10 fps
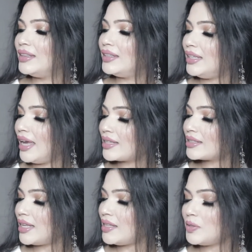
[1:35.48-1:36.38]
the
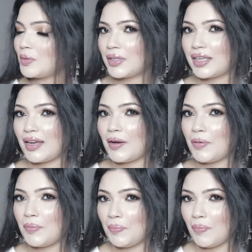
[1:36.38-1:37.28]
extensive
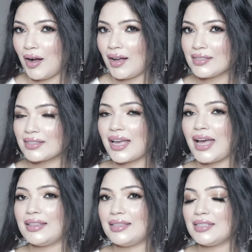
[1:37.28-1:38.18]
care mask,
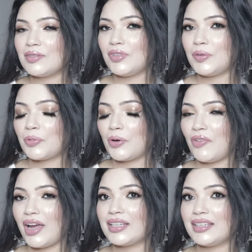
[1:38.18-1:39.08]
and this will
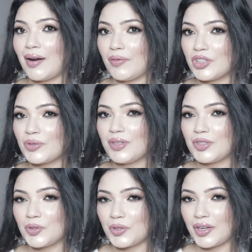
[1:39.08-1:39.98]
provide
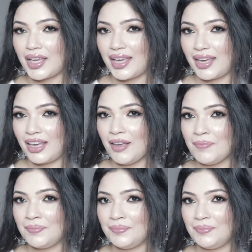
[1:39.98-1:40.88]
nourishment to your hair.
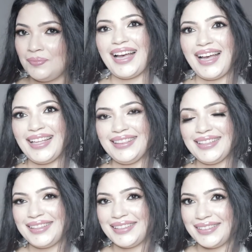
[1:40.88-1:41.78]
And
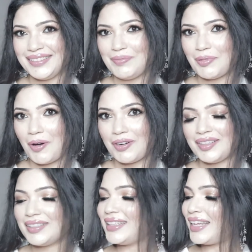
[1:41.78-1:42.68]
the third
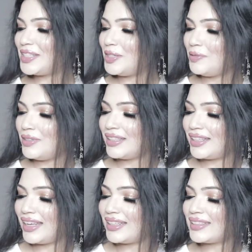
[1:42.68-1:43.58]
product that you will
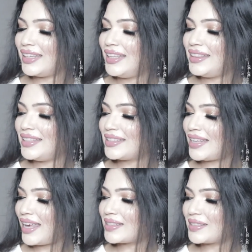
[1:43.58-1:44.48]
get in
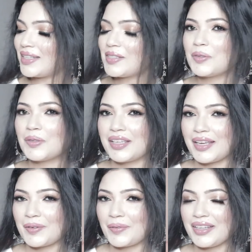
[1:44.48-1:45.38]
this extensive
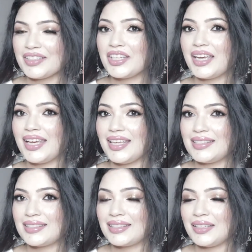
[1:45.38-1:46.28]
care range
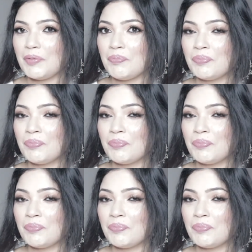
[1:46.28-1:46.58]
is the